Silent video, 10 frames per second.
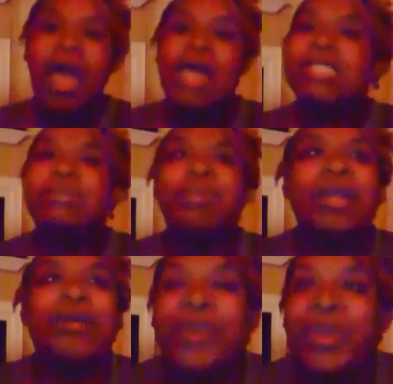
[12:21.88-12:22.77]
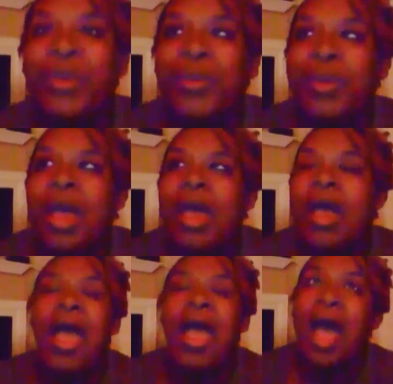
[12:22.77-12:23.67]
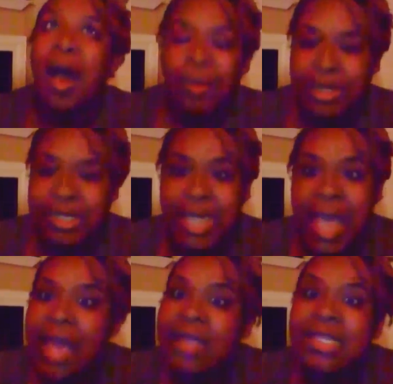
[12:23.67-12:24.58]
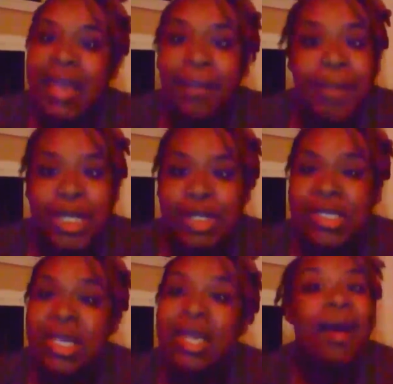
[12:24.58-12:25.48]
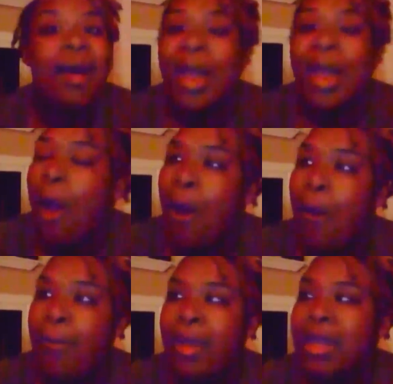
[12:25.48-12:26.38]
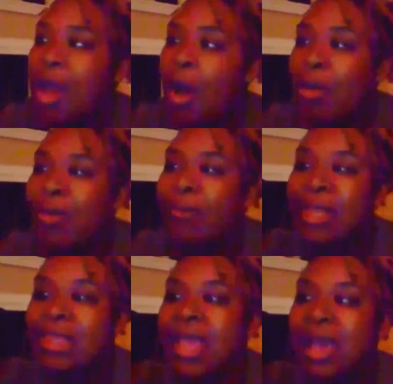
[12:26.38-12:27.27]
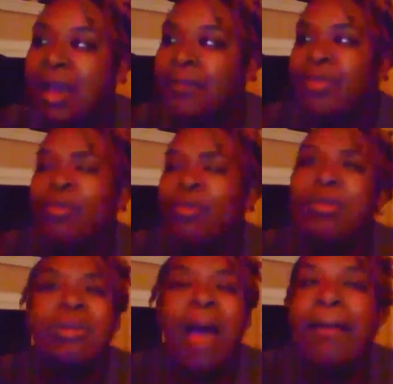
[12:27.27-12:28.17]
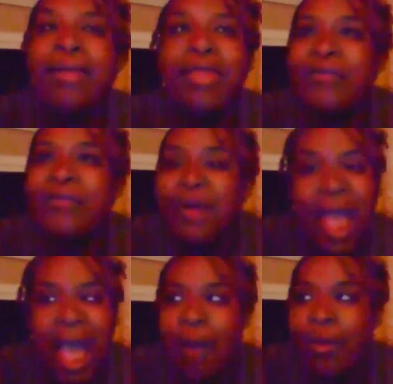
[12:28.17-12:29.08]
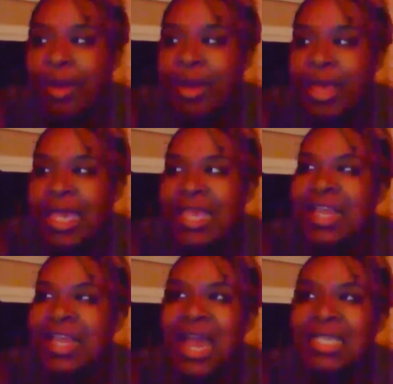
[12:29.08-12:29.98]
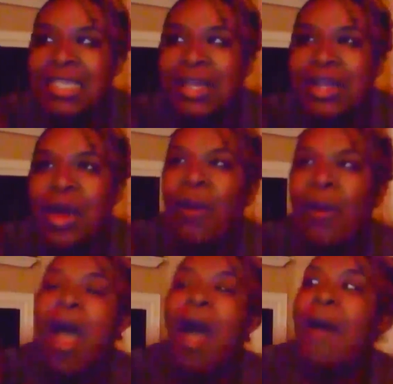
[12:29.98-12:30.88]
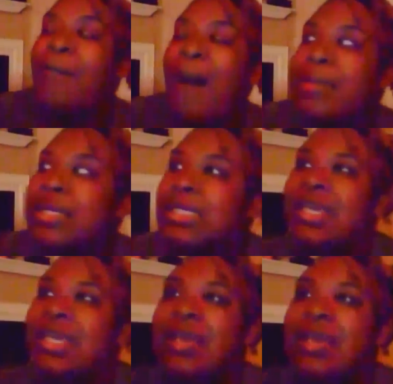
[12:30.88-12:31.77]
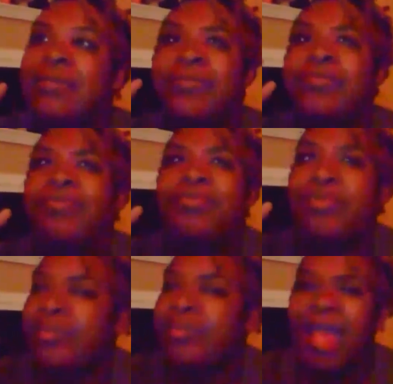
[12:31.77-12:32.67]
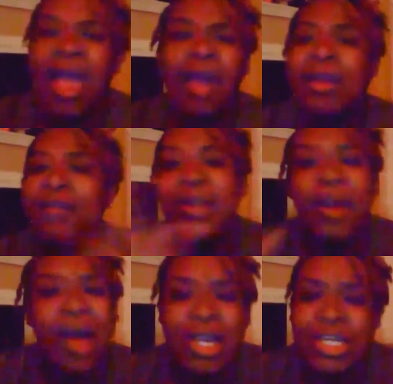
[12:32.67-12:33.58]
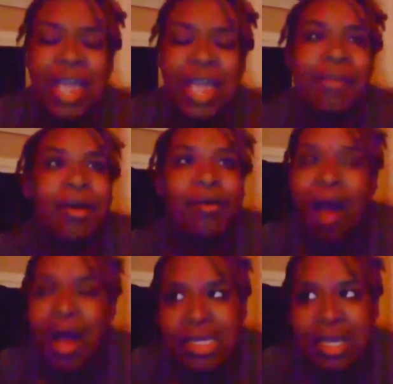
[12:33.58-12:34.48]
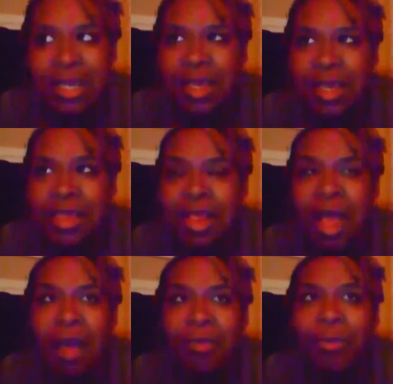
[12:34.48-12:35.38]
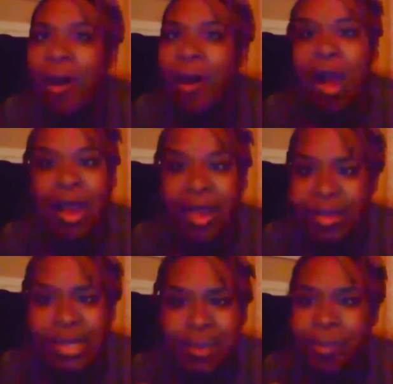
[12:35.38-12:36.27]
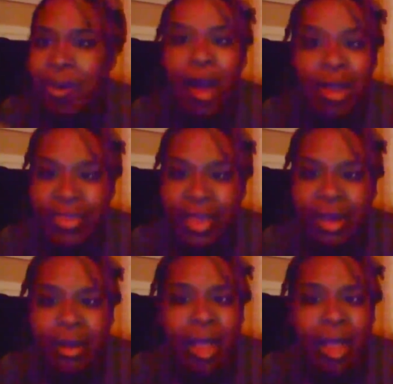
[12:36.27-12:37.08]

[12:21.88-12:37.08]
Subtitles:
spend a few hours at taking pictures, and come back home. But no, we went there. We was probably there for an hour. Then next thing you know, Mama C, I don't even know how she came across it. The park. It was a park there.